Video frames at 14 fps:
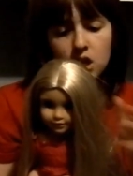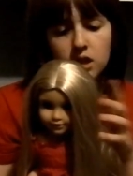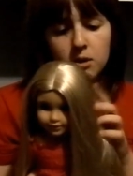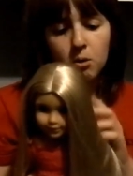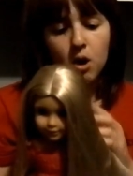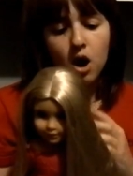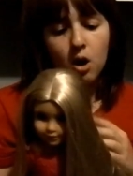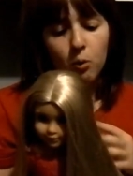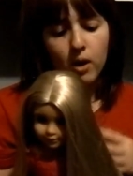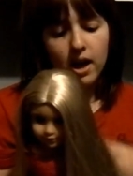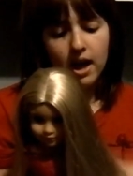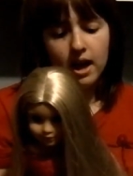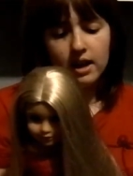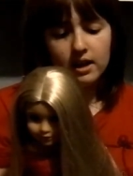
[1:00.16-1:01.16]
the wrong
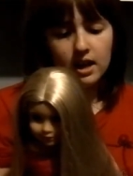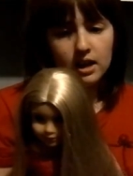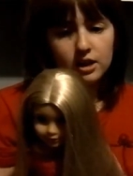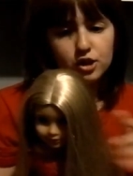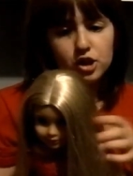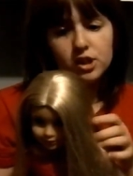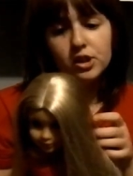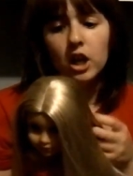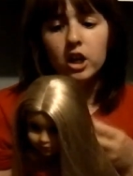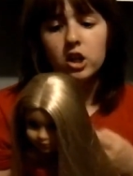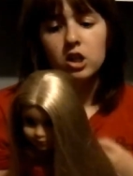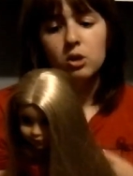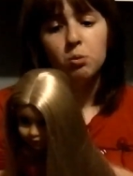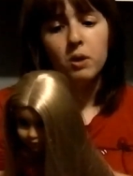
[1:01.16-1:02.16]
way, and it's just not
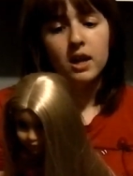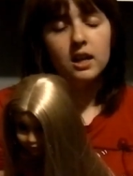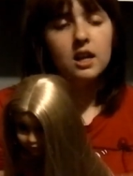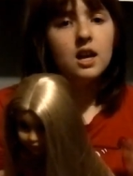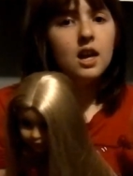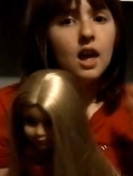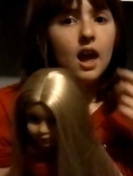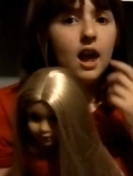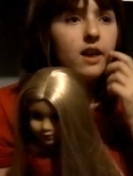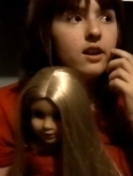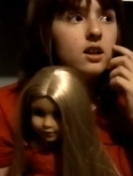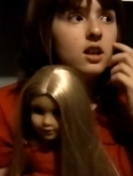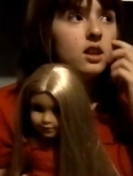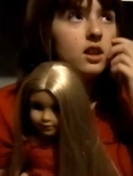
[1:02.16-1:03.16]
a good wig.
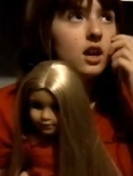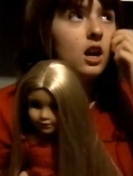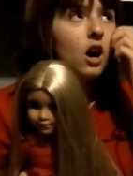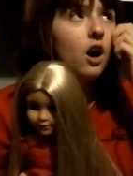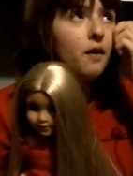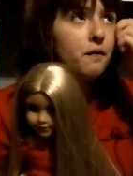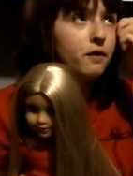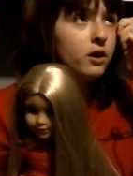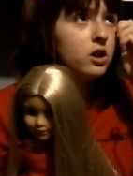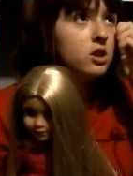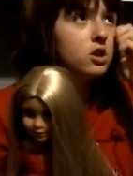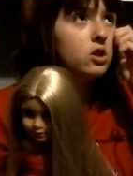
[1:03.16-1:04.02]
And they offered